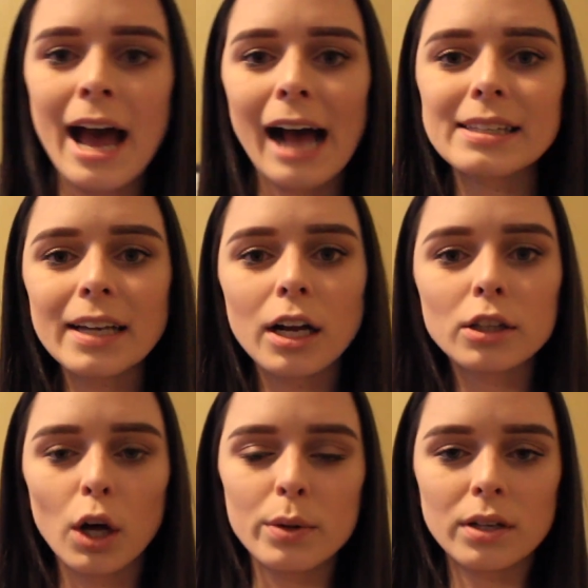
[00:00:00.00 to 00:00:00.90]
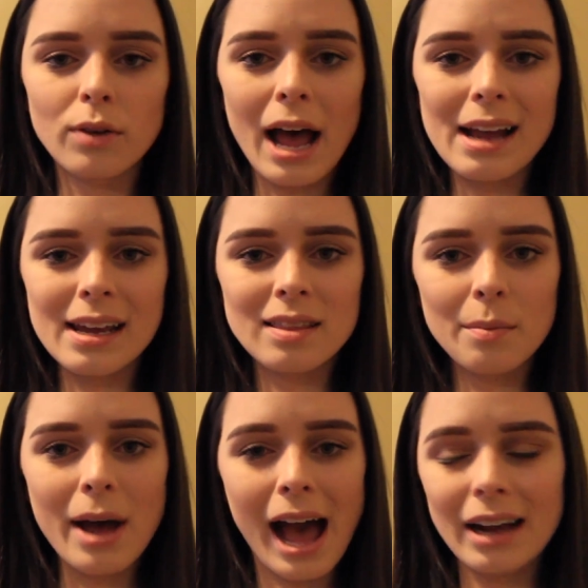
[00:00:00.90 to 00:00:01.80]
He has like a clothing rack in
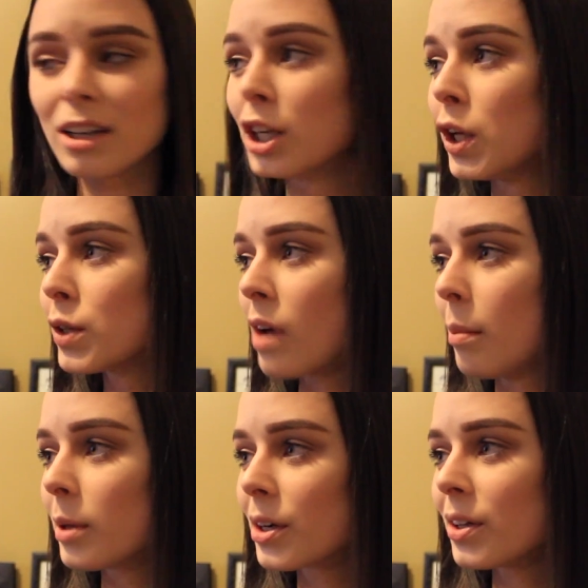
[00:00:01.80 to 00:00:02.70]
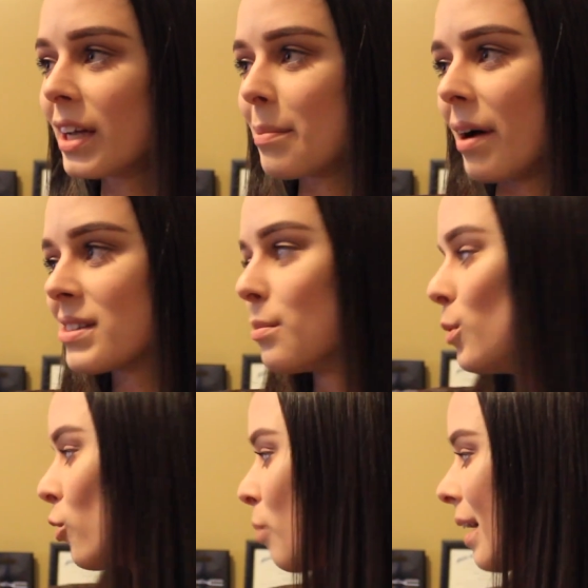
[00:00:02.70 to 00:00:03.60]
the back, so I'm literally about to
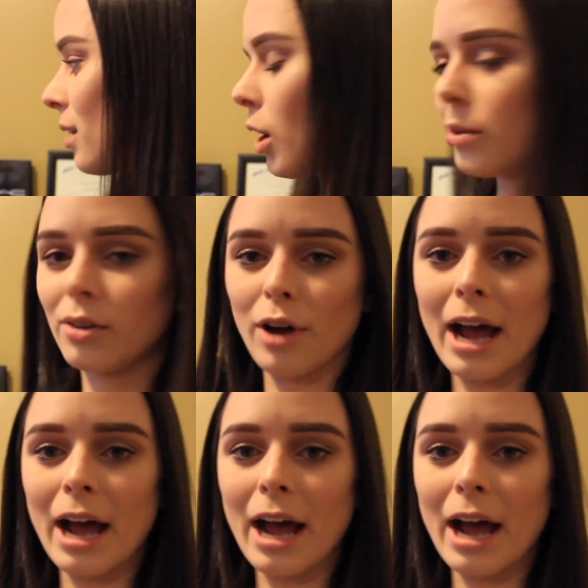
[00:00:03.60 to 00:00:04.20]
move my clothing